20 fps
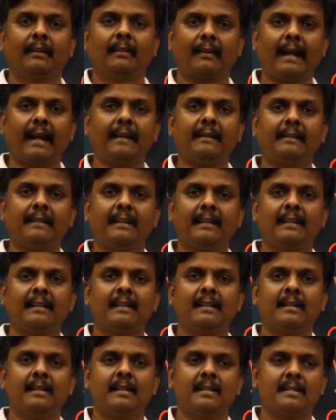right?
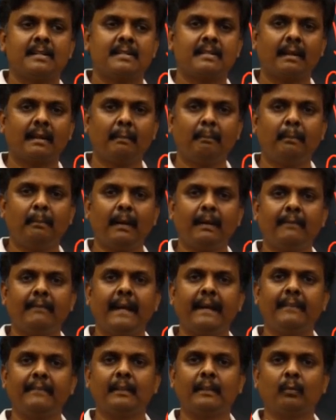Simple
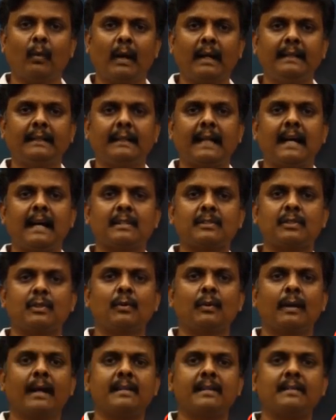way with one task
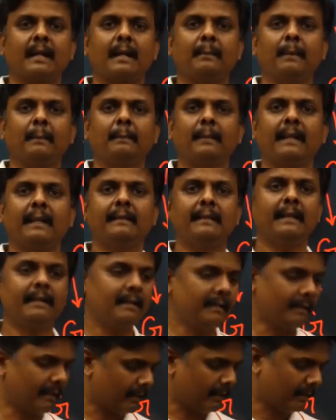you guys are remembering the
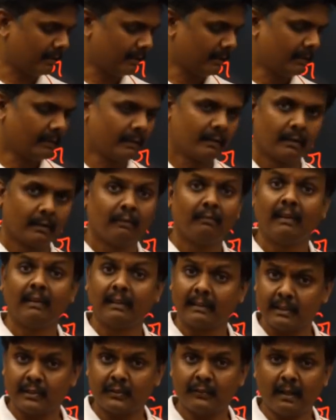year.
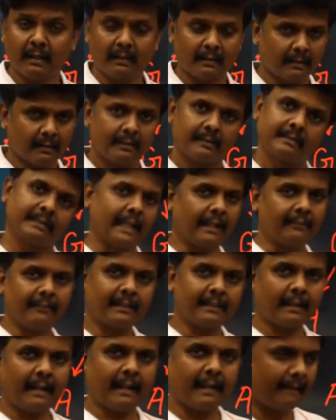Will this work? Shall we
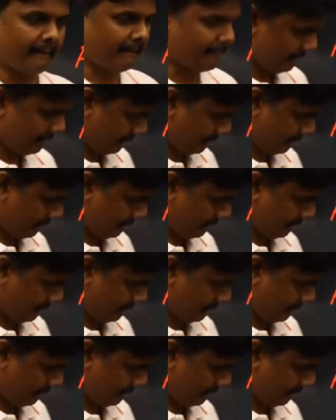try?